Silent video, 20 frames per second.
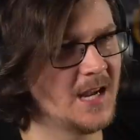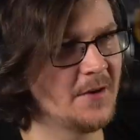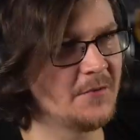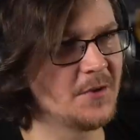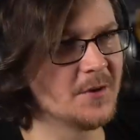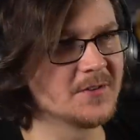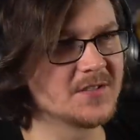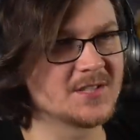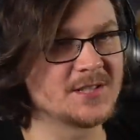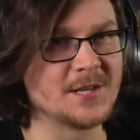if
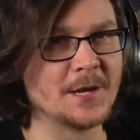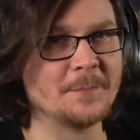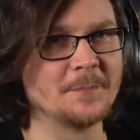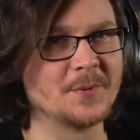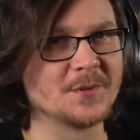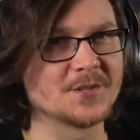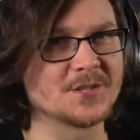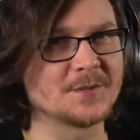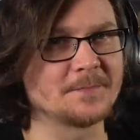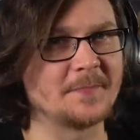those
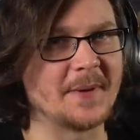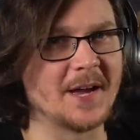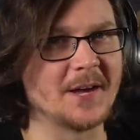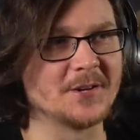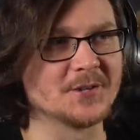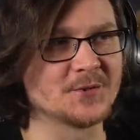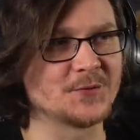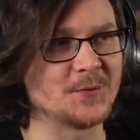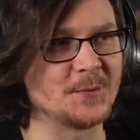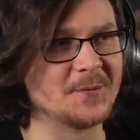simple
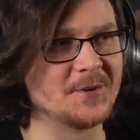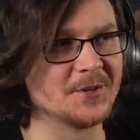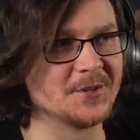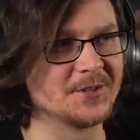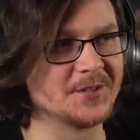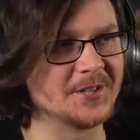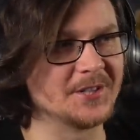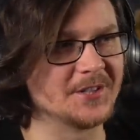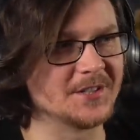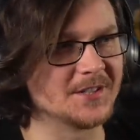spells from
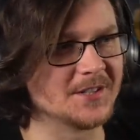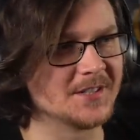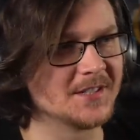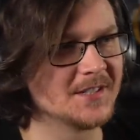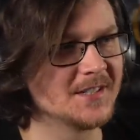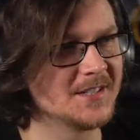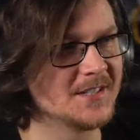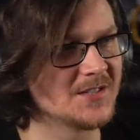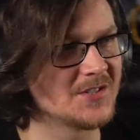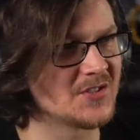earlier
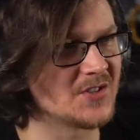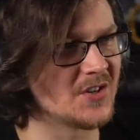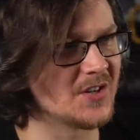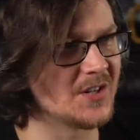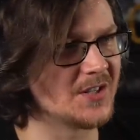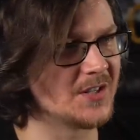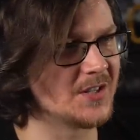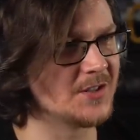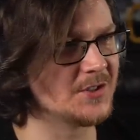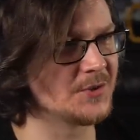
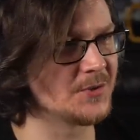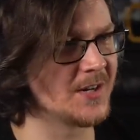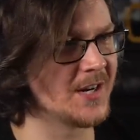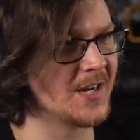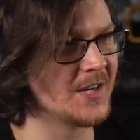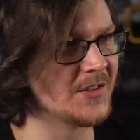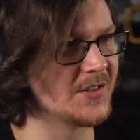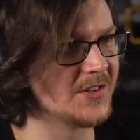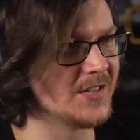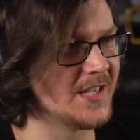started to
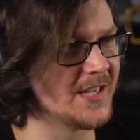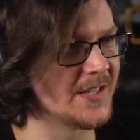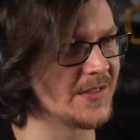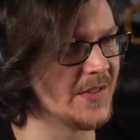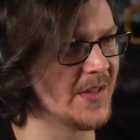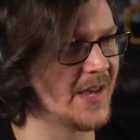drain her like